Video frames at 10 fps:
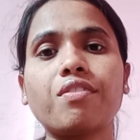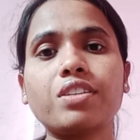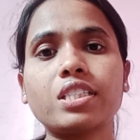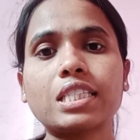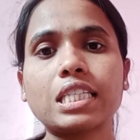
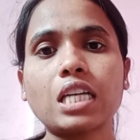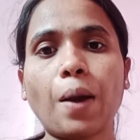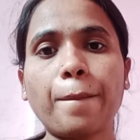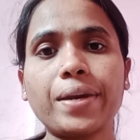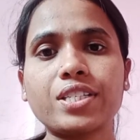will see
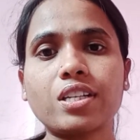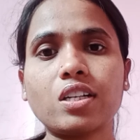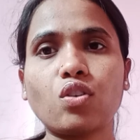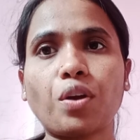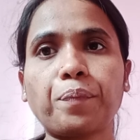a major
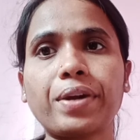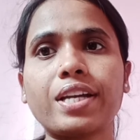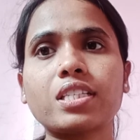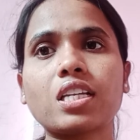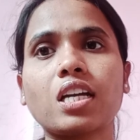
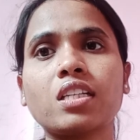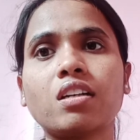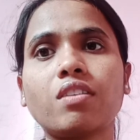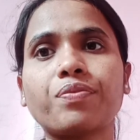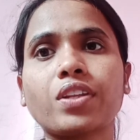developments in
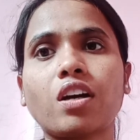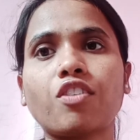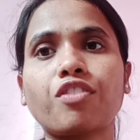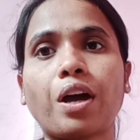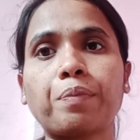
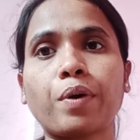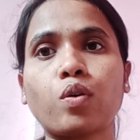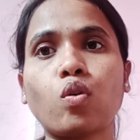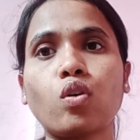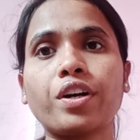
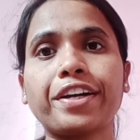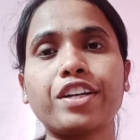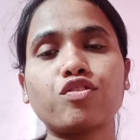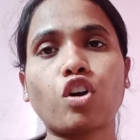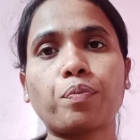
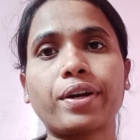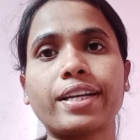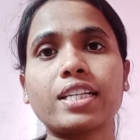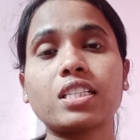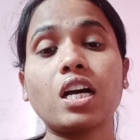
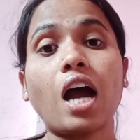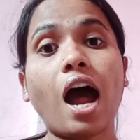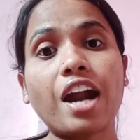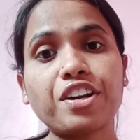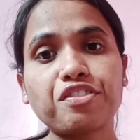informatics,
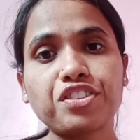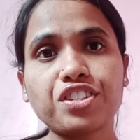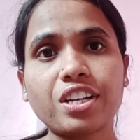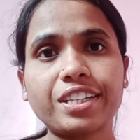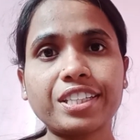
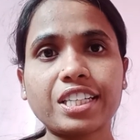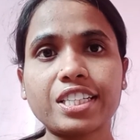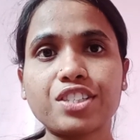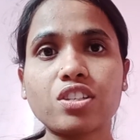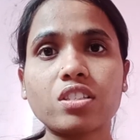artificial
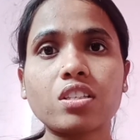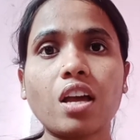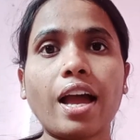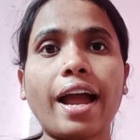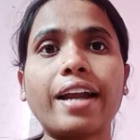intelligence,
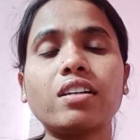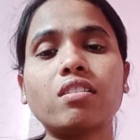and